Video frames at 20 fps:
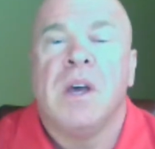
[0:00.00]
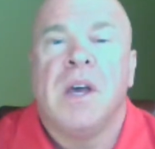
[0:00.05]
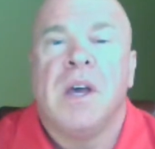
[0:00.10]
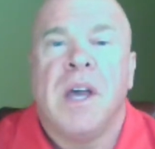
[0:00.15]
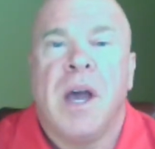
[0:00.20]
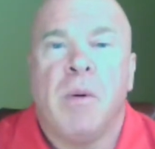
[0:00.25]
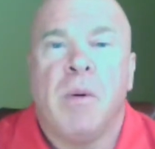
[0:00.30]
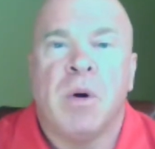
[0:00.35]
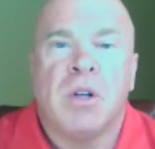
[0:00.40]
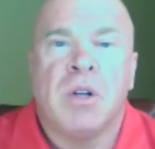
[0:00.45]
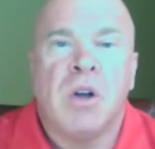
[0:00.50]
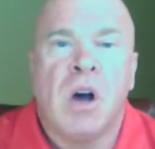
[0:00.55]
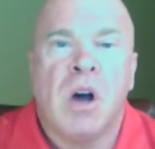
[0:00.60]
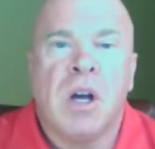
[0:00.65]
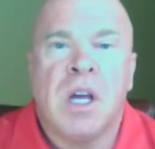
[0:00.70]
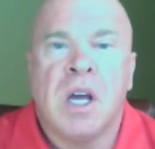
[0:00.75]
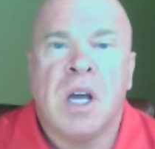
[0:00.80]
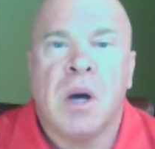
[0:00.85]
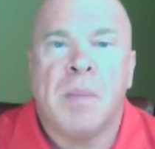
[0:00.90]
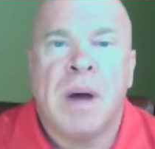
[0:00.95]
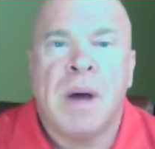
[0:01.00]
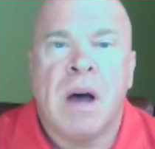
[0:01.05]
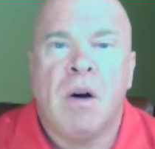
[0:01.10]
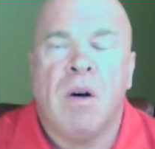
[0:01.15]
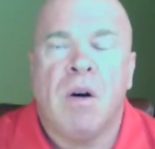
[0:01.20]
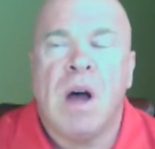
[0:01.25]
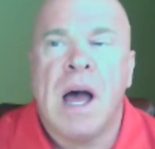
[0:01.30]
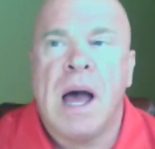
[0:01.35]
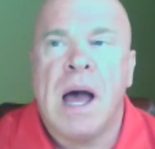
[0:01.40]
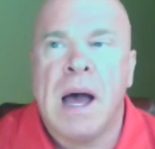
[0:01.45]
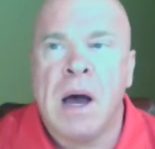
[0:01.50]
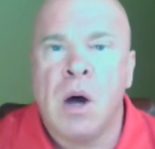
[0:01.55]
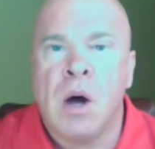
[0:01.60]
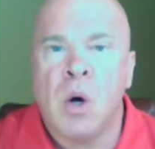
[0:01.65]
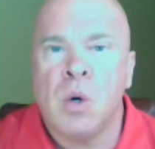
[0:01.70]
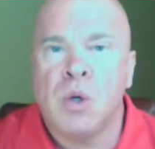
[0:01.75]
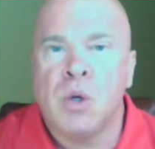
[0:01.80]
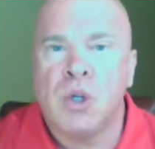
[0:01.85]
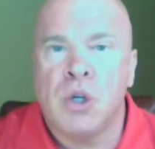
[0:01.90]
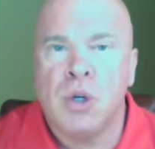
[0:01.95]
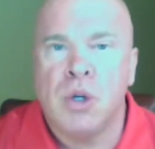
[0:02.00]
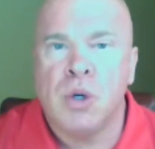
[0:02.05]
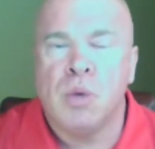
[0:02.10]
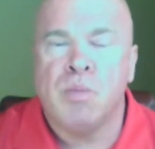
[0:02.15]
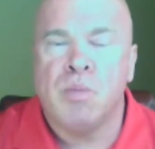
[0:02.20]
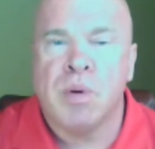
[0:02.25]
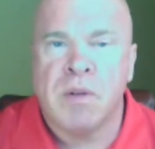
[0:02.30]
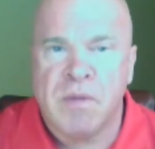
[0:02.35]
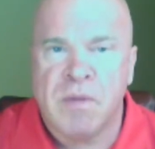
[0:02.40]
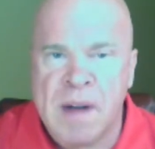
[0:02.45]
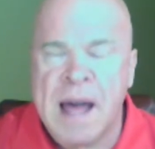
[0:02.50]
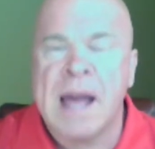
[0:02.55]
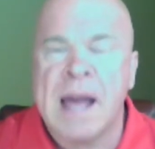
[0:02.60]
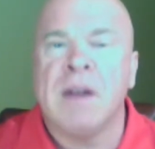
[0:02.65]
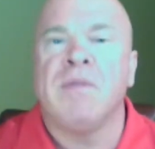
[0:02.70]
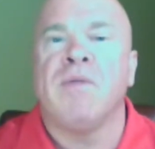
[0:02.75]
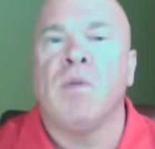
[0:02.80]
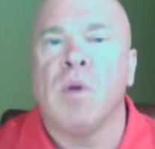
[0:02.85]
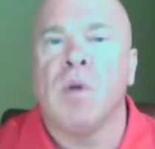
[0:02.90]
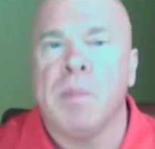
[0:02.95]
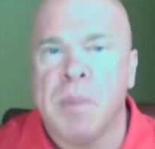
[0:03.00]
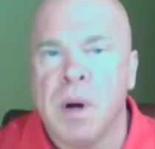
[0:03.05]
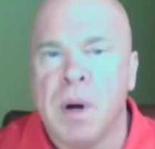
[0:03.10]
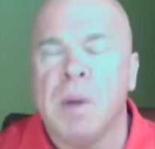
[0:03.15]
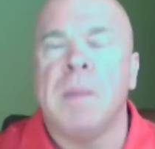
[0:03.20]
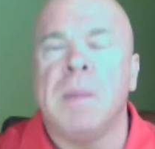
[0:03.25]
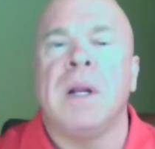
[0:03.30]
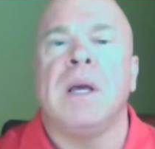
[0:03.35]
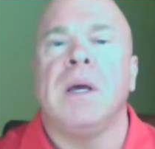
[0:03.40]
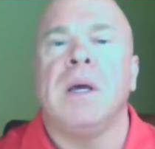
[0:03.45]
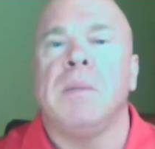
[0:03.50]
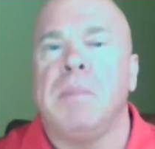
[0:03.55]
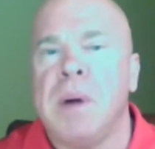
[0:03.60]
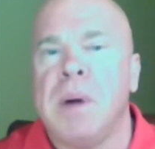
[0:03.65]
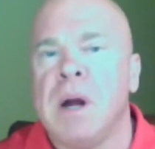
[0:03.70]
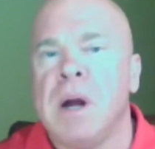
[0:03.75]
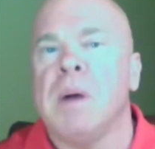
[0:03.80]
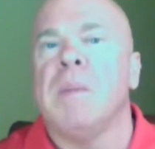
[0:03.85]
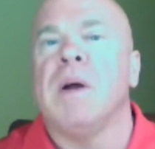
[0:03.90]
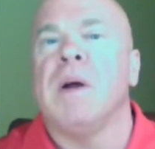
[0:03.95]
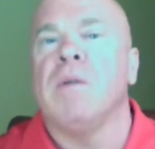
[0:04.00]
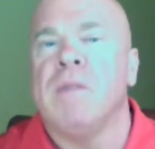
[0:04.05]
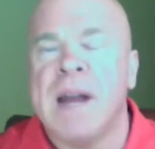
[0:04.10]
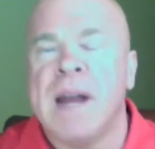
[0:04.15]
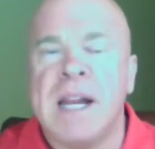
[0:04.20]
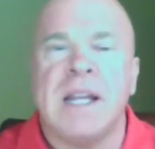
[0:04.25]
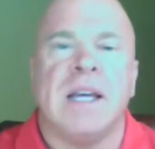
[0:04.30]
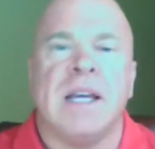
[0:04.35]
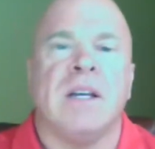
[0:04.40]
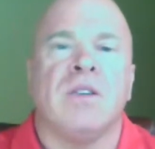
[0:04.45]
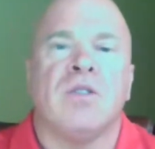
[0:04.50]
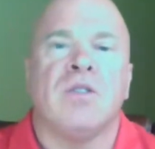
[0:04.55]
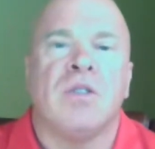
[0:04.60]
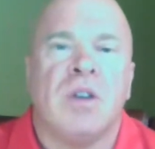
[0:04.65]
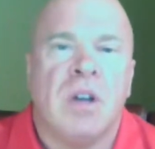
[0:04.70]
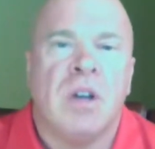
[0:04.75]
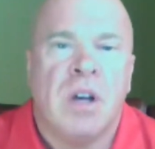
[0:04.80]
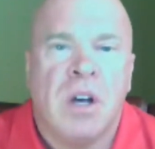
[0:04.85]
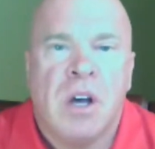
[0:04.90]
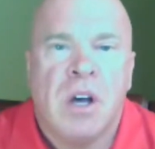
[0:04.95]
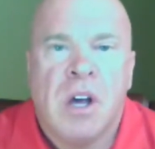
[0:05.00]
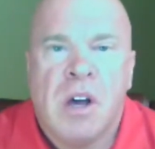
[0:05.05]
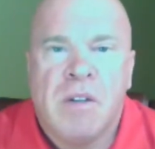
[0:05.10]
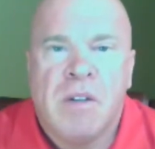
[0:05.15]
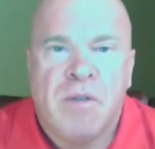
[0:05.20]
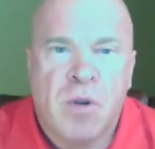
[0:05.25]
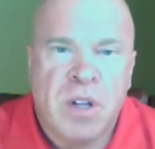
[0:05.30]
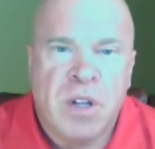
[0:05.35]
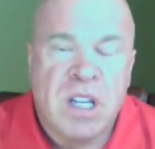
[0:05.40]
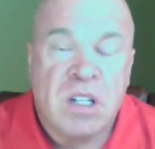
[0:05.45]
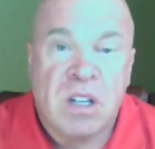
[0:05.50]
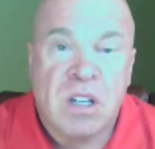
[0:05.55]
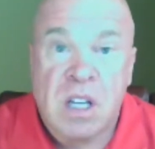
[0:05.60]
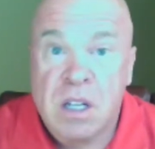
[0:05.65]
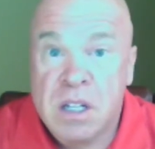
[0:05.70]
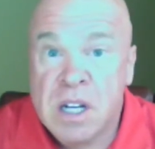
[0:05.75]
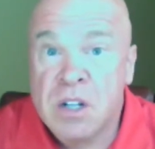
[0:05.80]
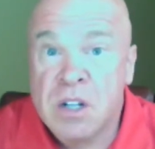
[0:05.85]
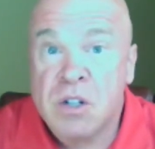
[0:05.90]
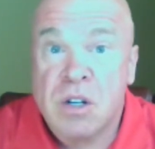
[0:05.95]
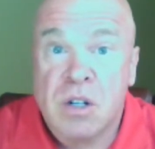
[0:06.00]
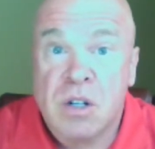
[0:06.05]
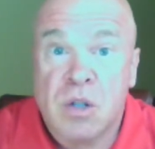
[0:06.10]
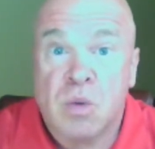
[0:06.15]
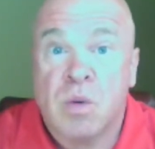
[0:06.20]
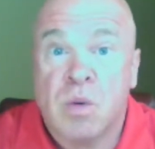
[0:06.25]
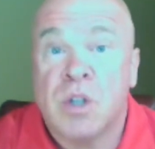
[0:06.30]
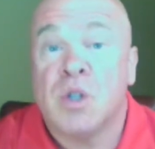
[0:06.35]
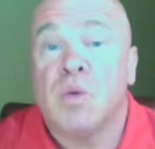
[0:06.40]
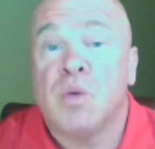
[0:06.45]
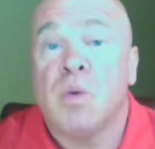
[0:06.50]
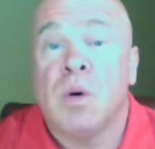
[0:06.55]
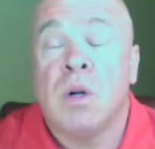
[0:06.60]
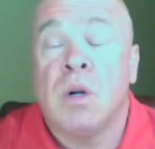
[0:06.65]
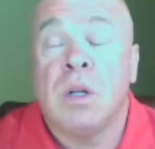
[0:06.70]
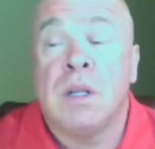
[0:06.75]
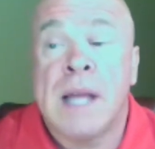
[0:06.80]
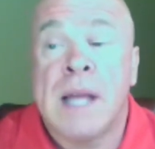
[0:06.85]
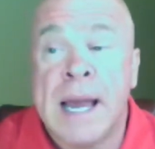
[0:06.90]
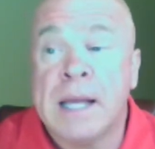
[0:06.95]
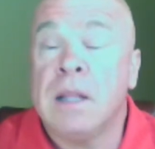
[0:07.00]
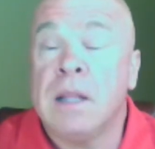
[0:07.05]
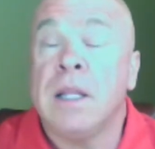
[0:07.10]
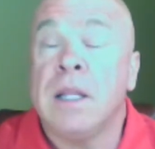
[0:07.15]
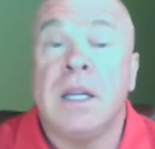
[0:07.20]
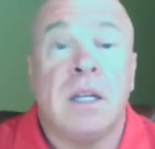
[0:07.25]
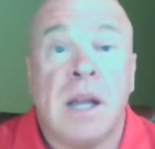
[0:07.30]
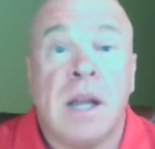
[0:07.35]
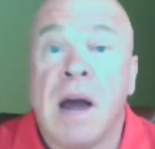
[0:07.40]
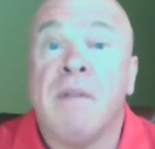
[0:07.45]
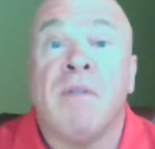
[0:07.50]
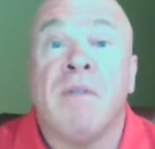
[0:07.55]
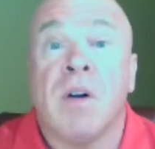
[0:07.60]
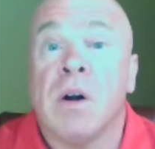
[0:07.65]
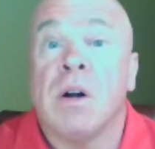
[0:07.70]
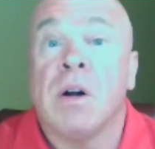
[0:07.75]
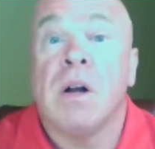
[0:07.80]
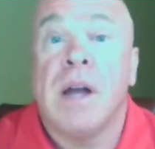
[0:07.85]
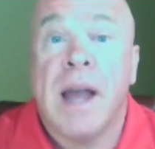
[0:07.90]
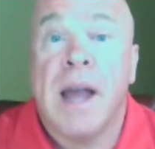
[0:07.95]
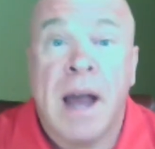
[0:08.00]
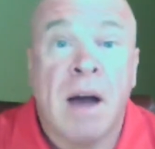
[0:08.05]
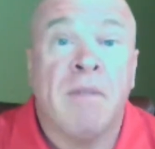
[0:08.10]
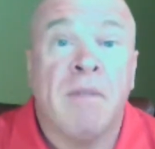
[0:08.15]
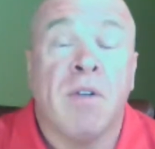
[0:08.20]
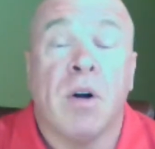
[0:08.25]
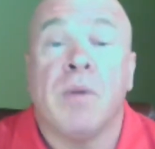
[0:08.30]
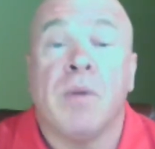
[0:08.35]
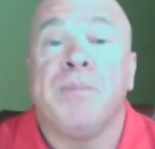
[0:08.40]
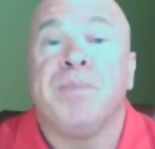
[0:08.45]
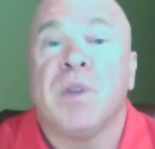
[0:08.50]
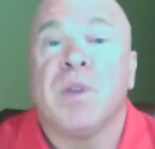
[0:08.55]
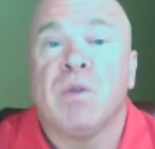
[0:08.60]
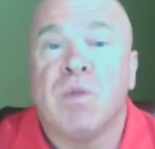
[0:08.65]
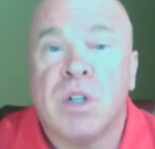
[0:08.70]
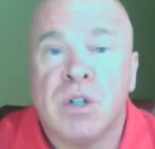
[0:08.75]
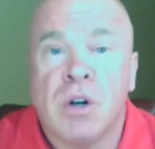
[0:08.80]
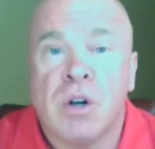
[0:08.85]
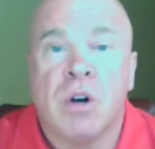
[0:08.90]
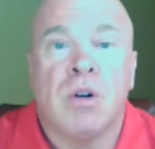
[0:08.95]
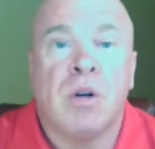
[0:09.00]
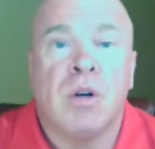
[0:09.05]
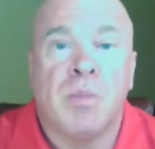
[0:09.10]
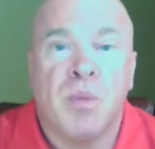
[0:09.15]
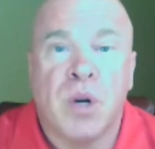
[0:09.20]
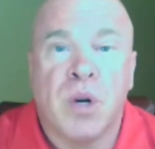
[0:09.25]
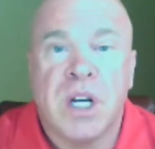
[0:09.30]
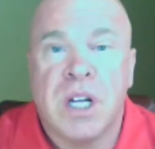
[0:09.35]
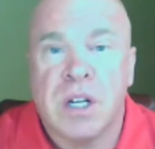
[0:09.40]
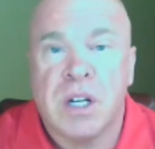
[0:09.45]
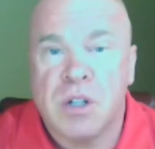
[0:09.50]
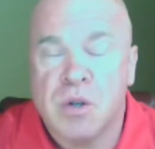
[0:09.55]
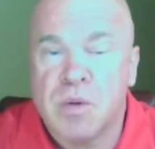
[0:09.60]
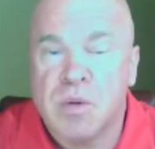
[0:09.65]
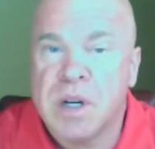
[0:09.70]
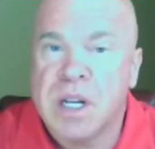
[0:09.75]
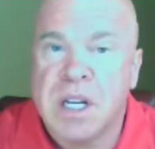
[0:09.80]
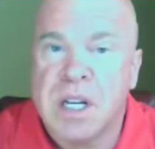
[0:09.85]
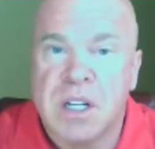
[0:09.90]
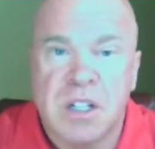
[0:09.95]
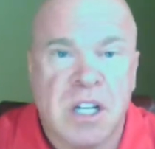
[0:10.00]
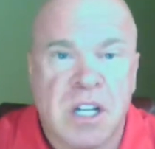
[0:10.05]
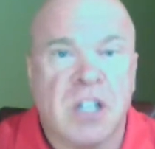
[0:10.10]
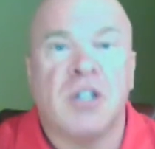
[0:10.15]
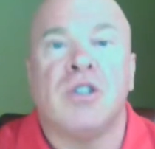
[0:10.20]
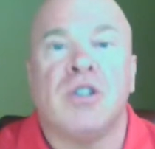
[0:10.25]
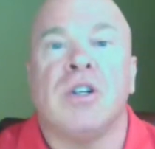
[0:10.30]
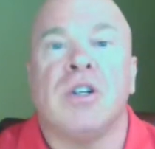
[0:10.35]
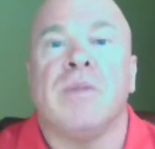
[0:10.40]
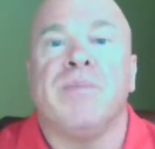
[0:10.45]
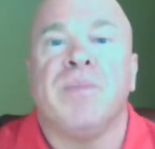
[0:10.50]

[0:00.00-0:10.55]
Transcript: And we're talking about how to provide for permanent impairment ratings for these conditions, which will likely never, ever return to pre injury condition.